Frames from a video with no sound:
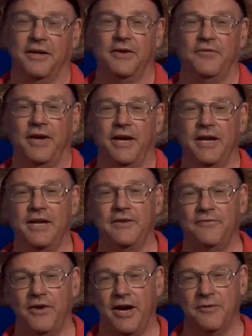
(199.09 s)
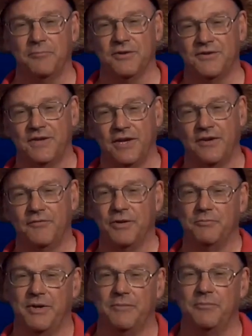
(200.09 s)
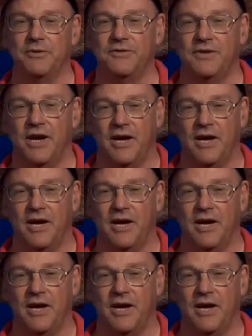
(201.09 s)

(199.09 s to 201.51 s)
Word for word: If 85% of your members